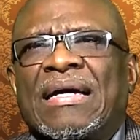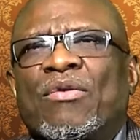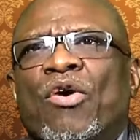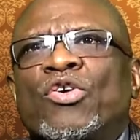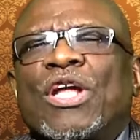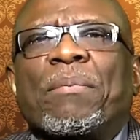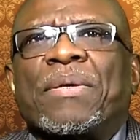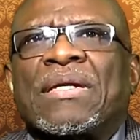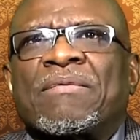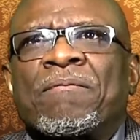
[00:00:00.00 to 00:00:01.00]
how should I put
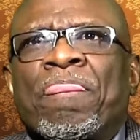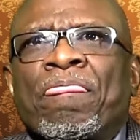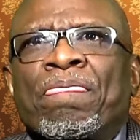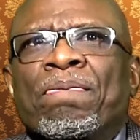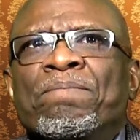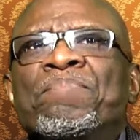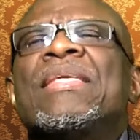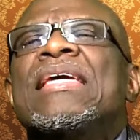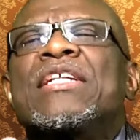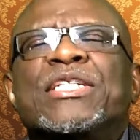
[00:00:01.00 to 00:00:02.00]
it,
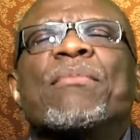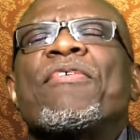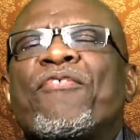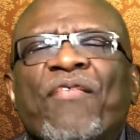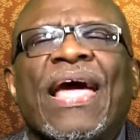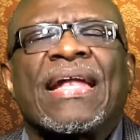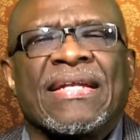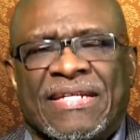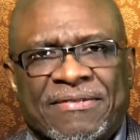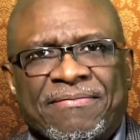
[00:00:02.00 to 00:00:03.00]
needs to be fed.
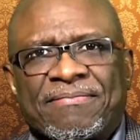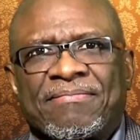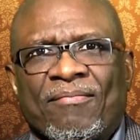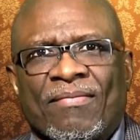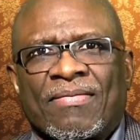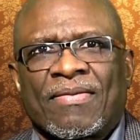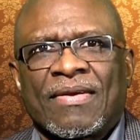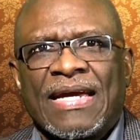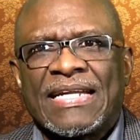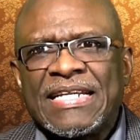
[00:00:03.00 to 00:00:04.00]

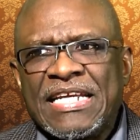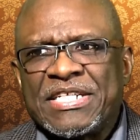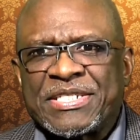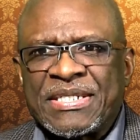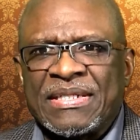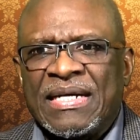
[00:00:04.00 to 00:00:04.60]
It needs to